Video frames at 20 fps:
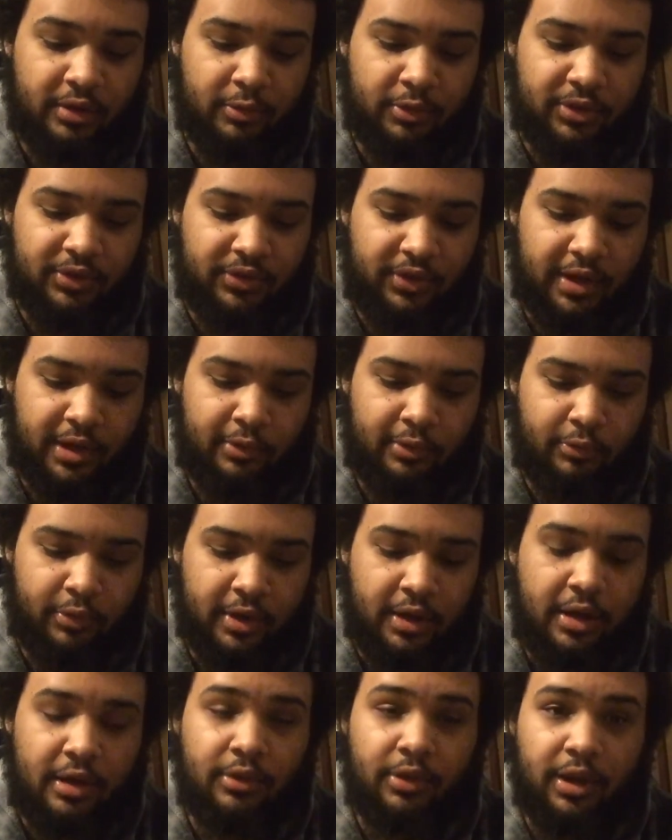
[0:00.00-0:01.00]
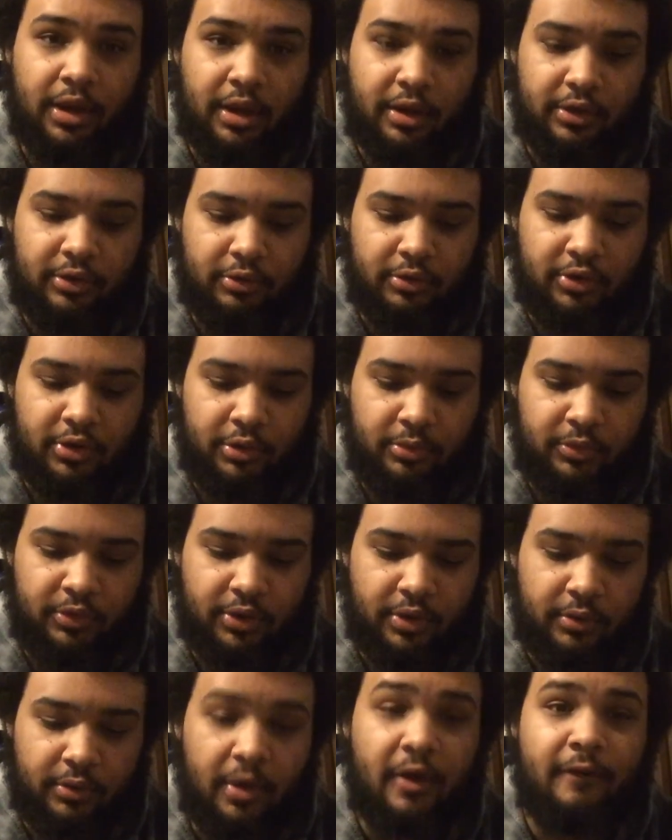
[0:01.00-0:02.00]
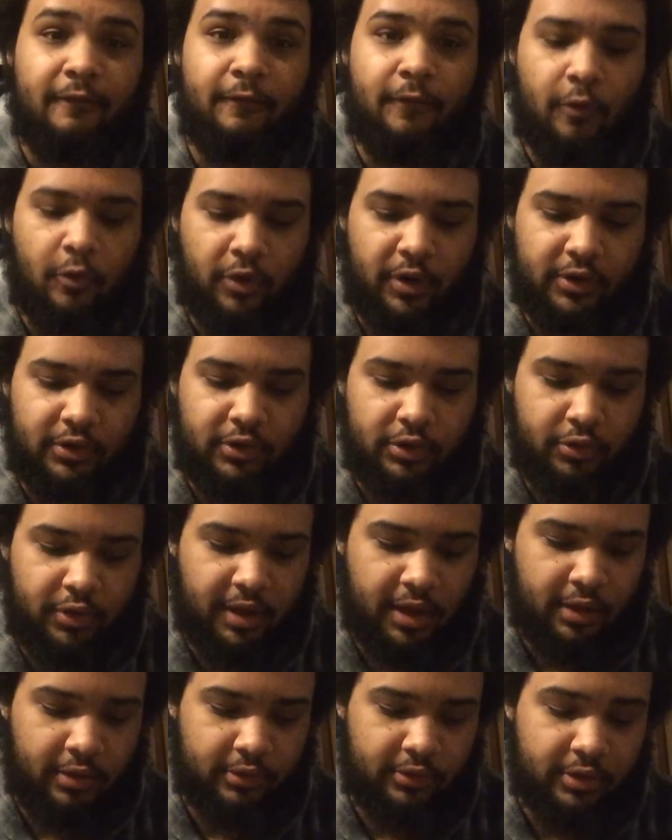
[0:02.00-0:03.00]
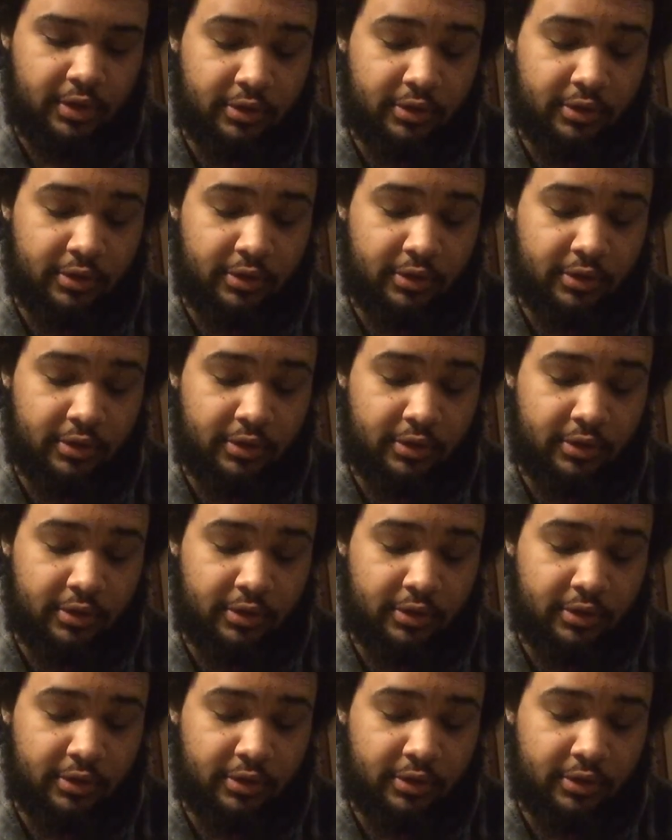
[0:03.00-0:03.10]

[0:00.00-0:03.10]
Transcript: with the second one leading into a tombstone for a 2 count.